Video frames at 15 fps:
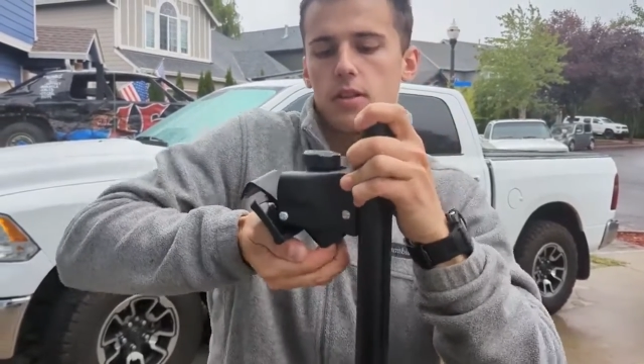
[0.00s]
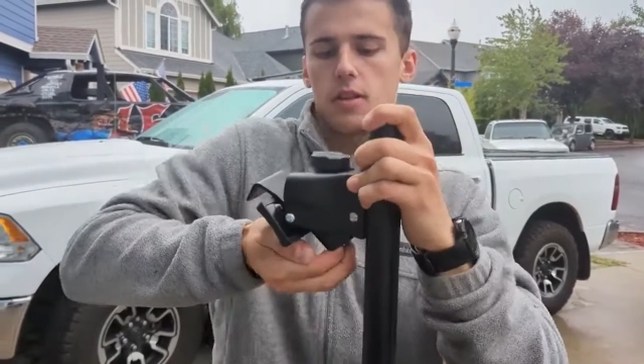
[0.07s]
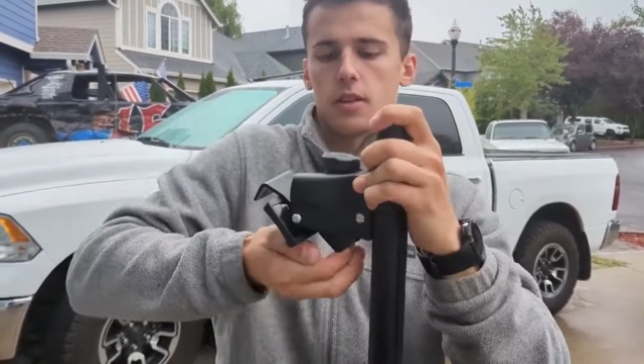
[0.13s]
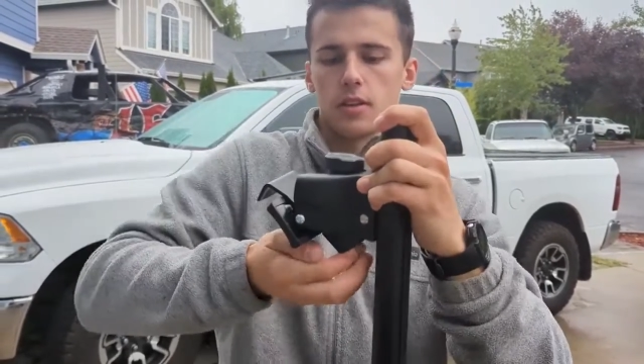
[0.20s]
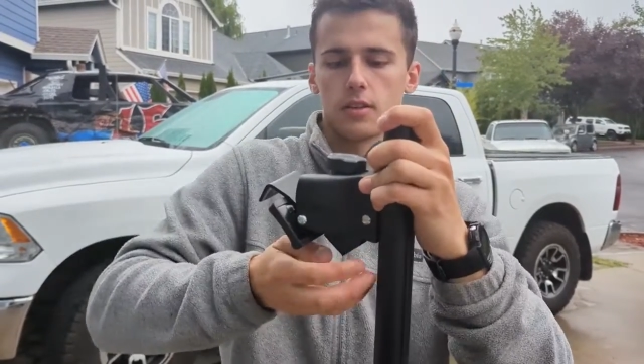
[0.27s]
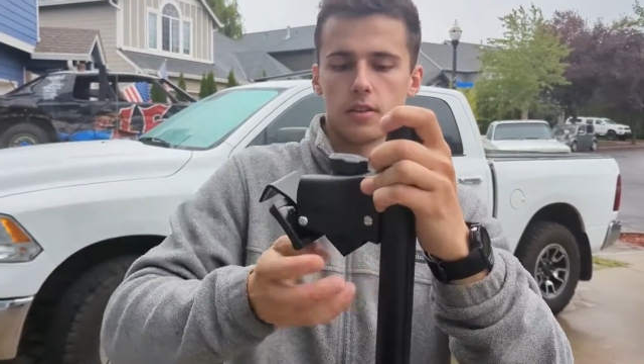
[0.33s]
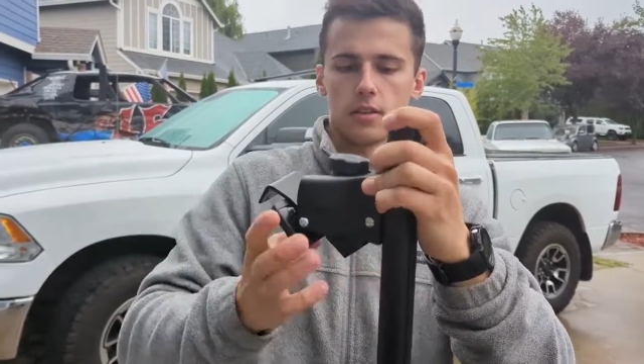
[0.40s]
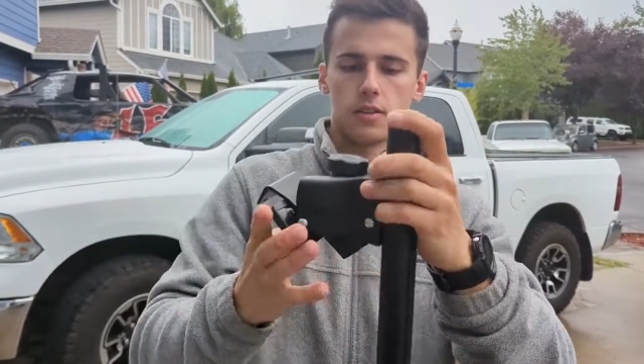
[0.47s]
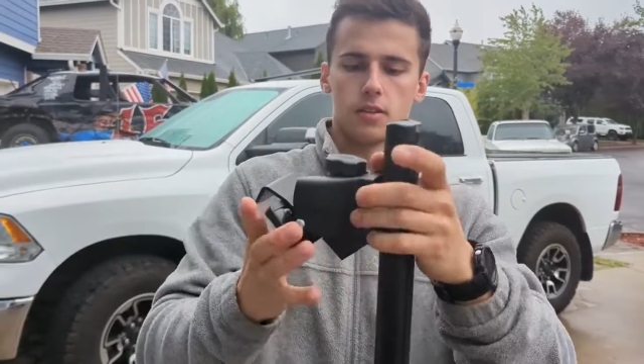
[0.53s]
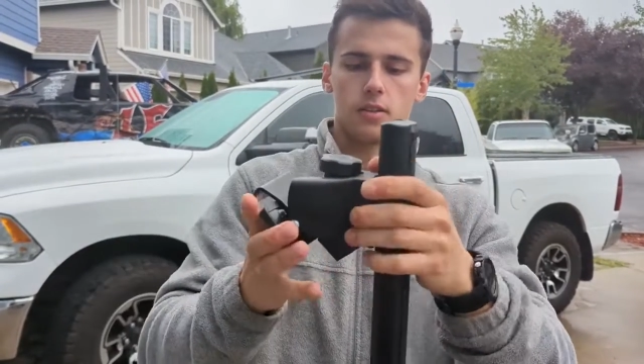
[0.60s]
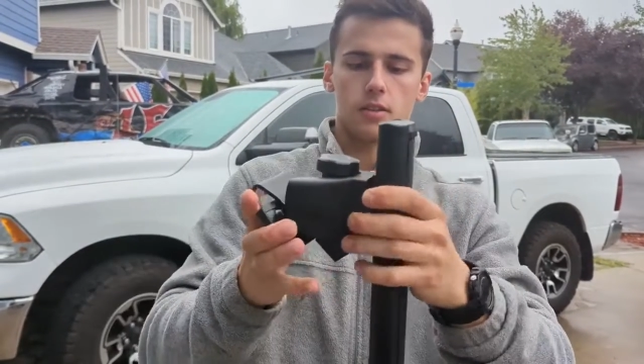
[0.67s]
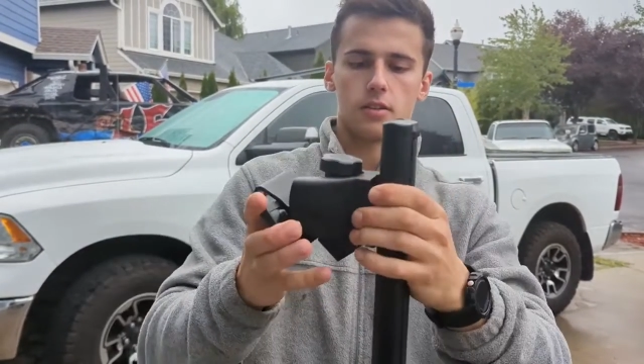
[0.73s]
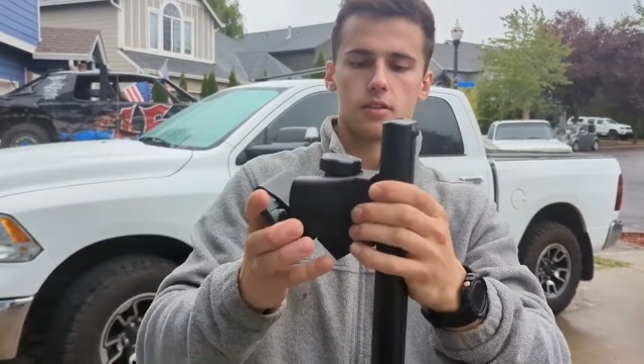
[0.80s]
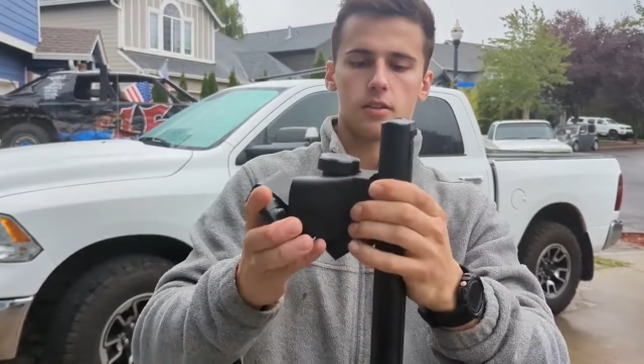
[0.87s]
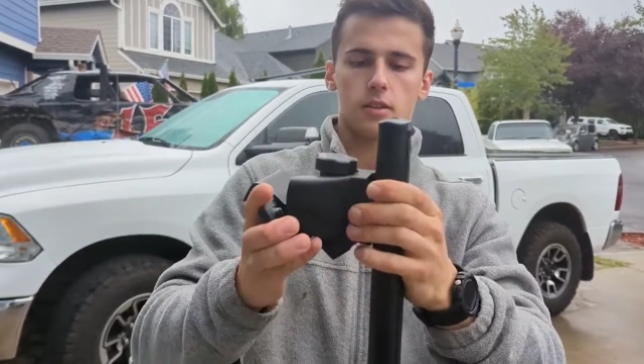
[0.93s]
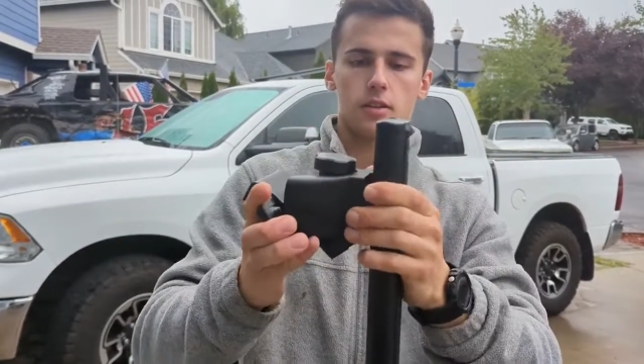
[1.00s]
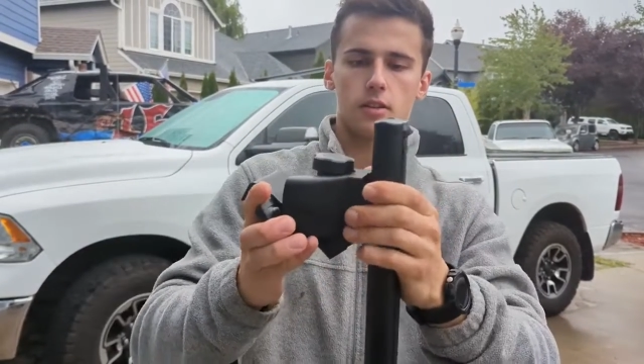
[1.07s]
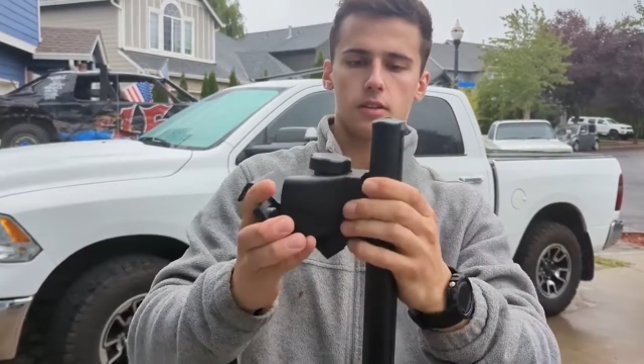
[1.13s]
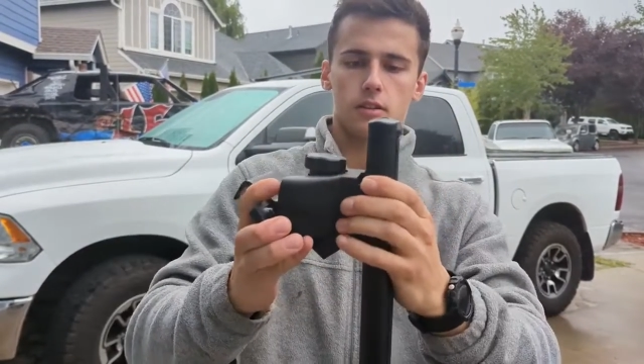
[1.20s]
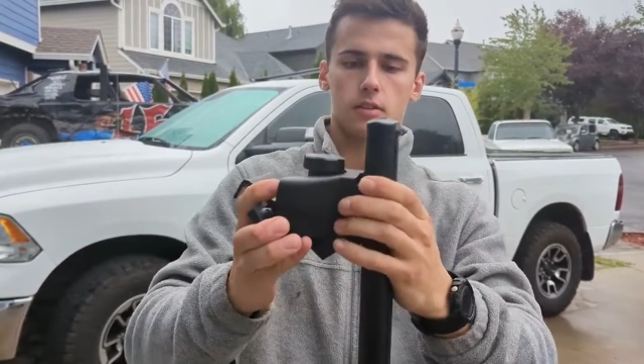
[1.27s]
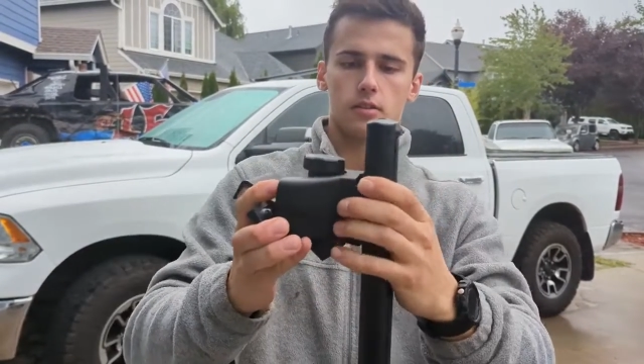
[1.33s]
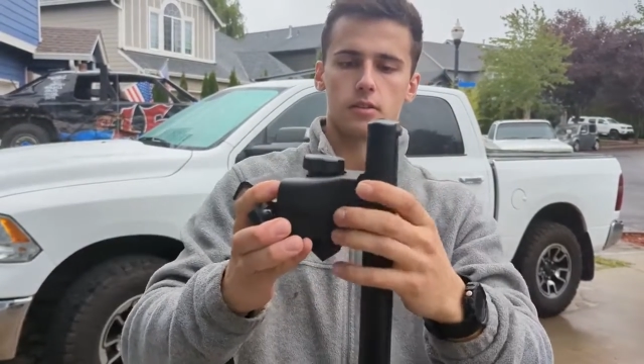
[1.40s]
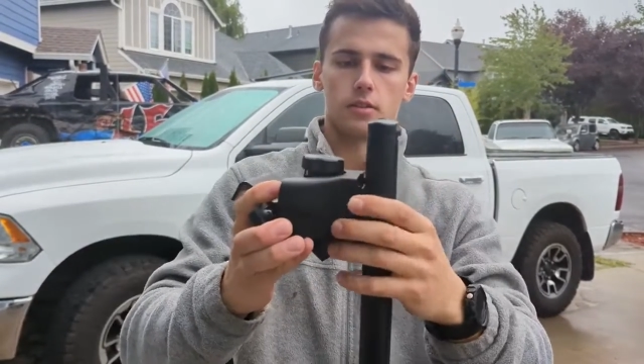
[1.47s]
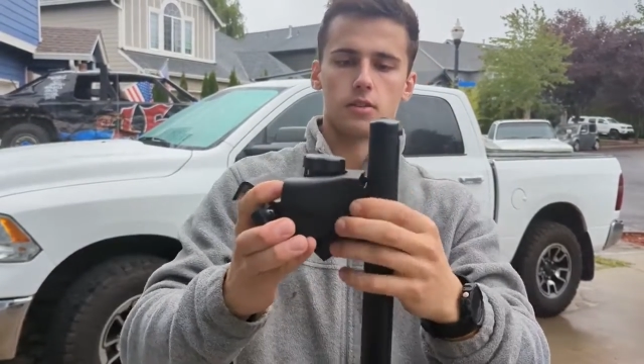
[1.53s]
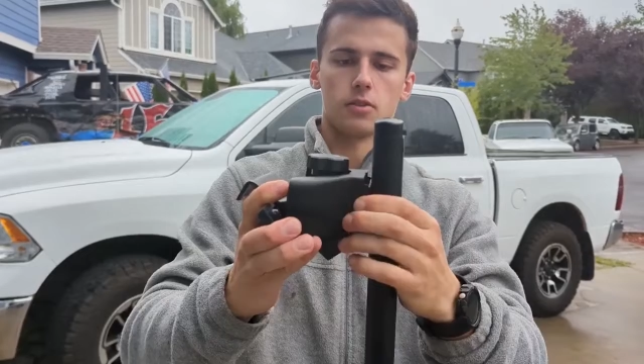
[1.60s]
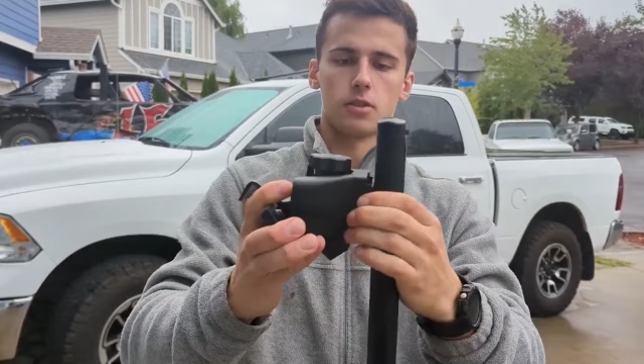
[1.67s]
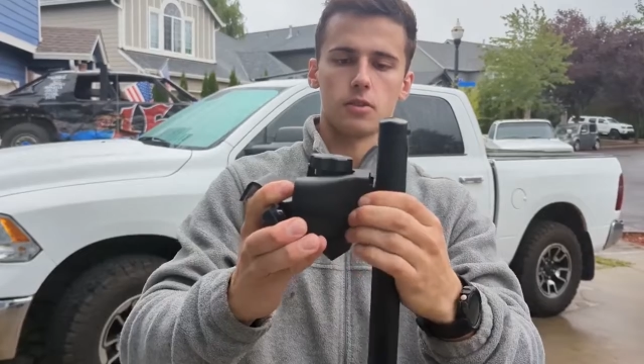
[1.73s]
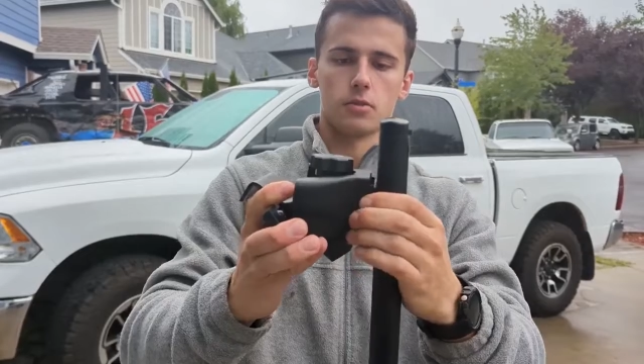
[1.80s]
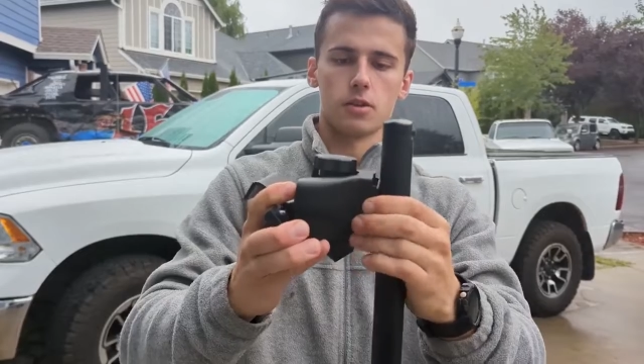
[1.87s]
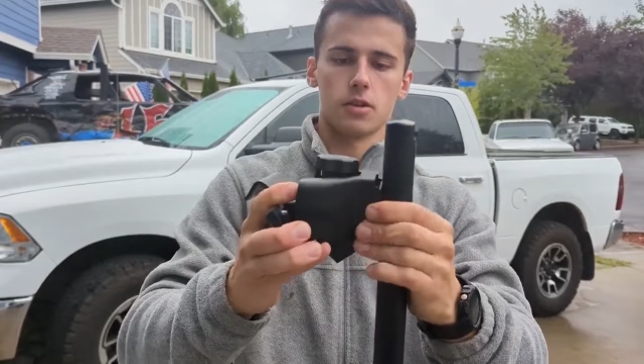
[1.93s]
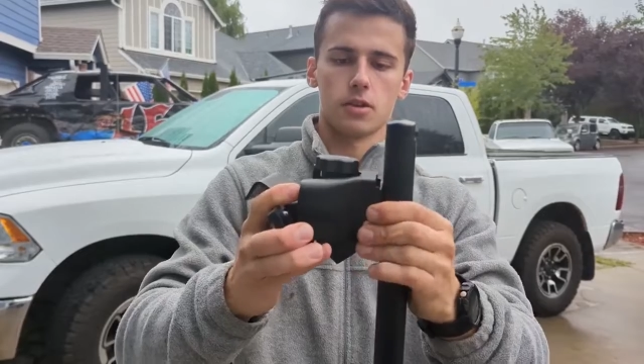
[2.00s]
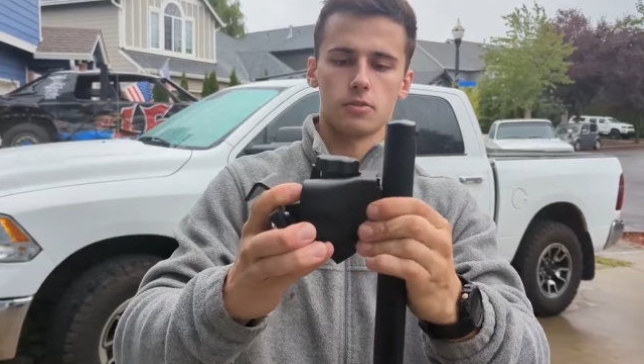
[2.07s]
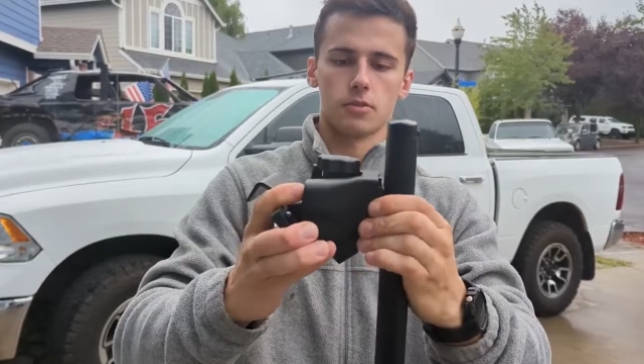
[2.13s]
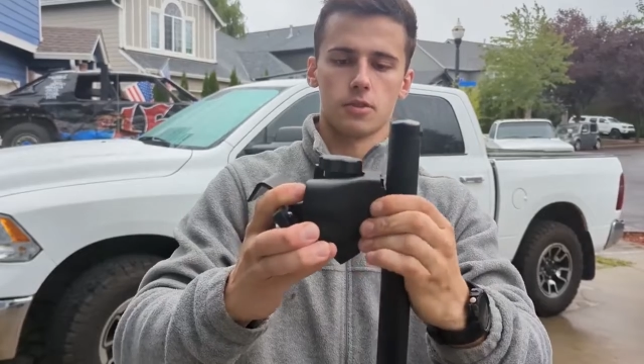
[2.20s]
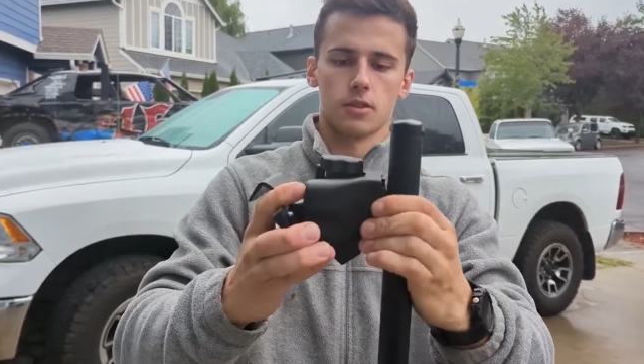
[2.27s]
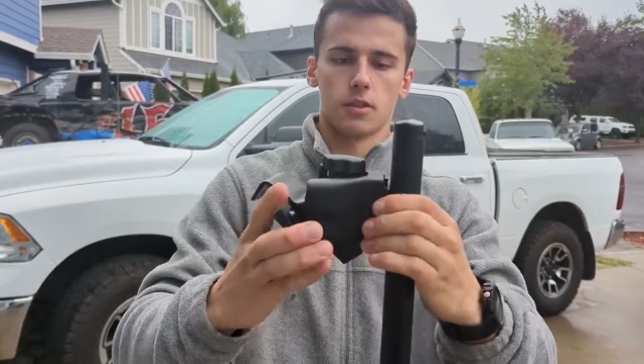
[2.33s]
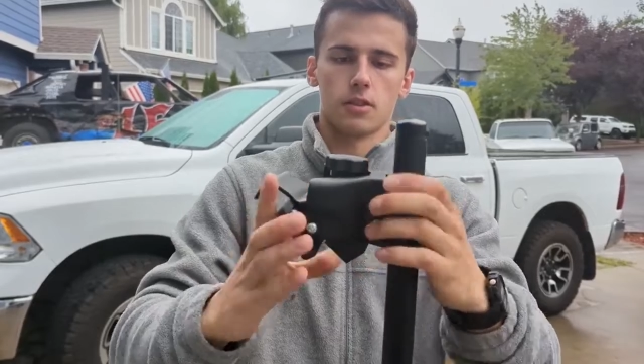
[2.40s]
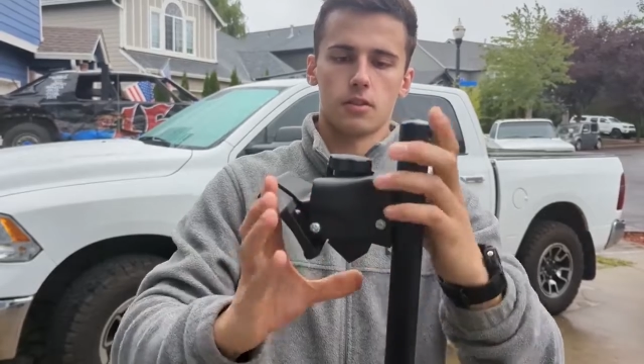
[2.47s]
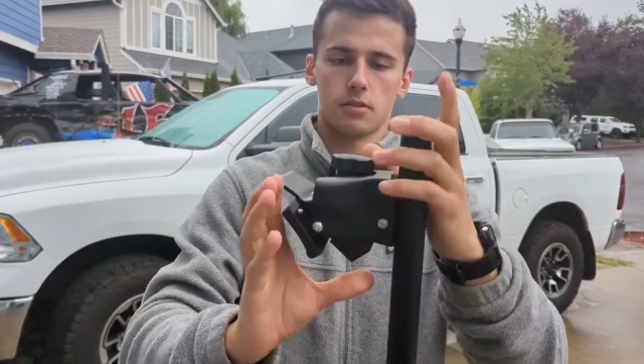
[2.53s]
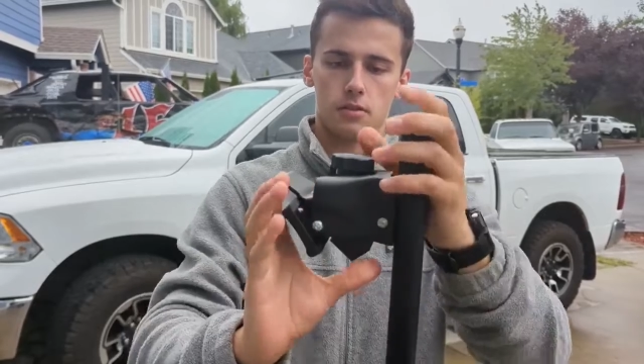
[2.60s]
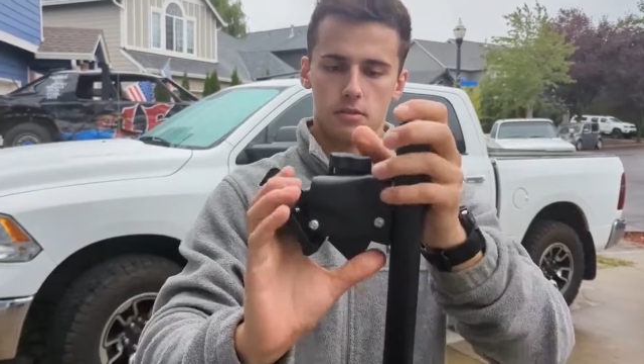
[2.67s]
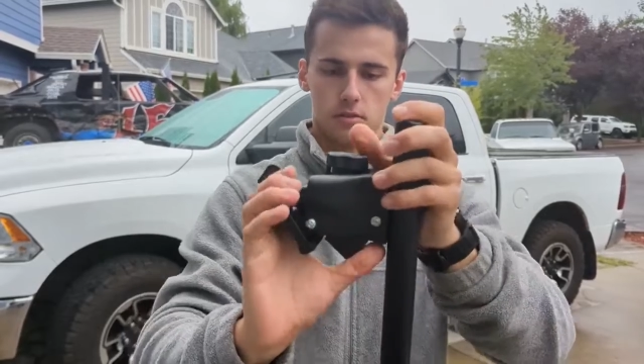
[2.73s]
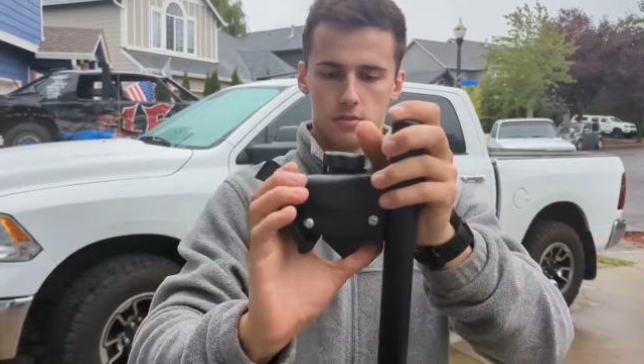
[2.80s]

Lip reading: and then it doesn't go anywhere after that.